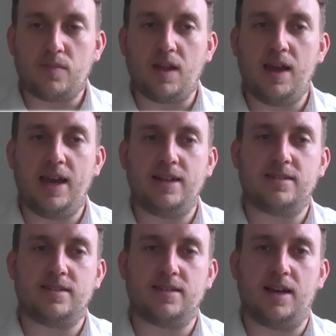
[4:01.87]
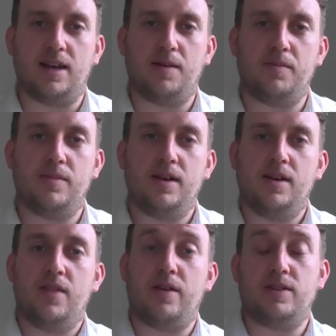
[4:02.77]

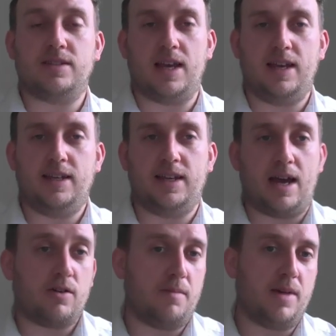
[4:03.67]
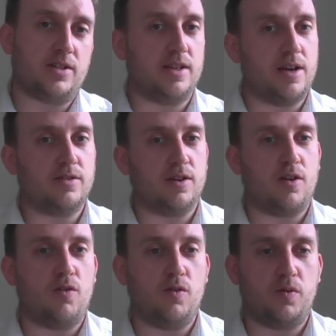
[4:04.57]
there is an outcome measure that goes
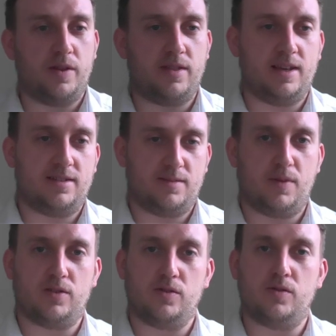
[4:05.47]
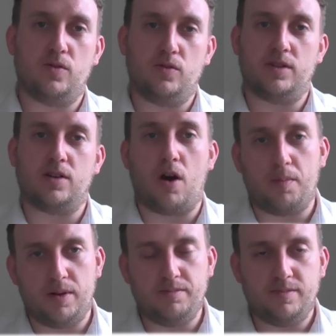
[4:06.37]
along with this model called the
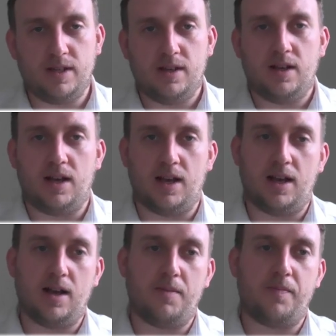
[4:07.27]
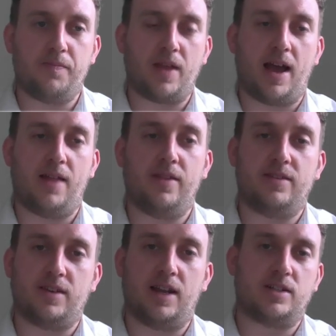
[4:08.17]
COPN, and
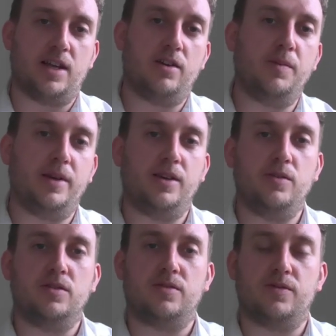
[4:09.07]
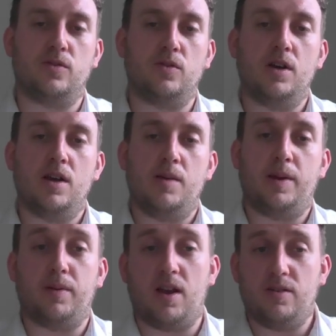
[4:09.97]
this can actually only be used for
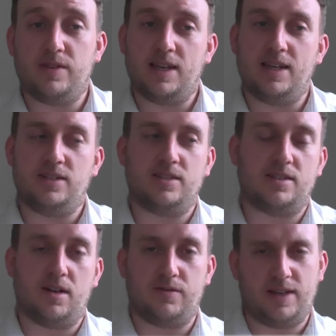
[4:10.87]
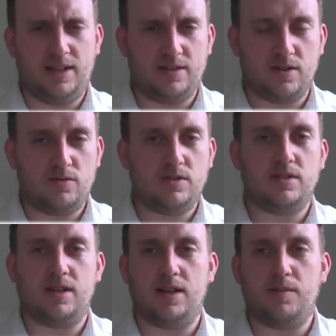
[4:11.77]
people over the ages of 8 years old,
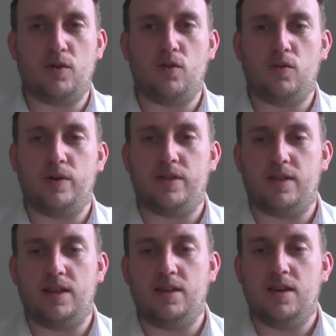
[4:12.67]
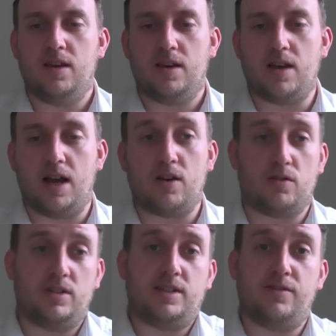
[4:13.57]
or with the
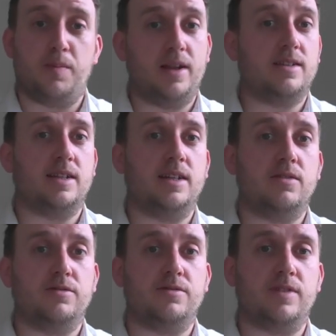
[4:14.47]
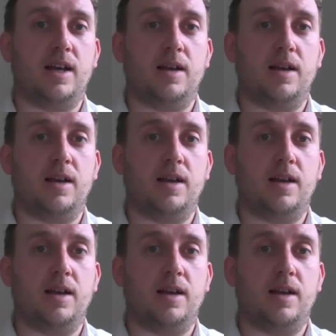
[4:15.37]
cognitive ability of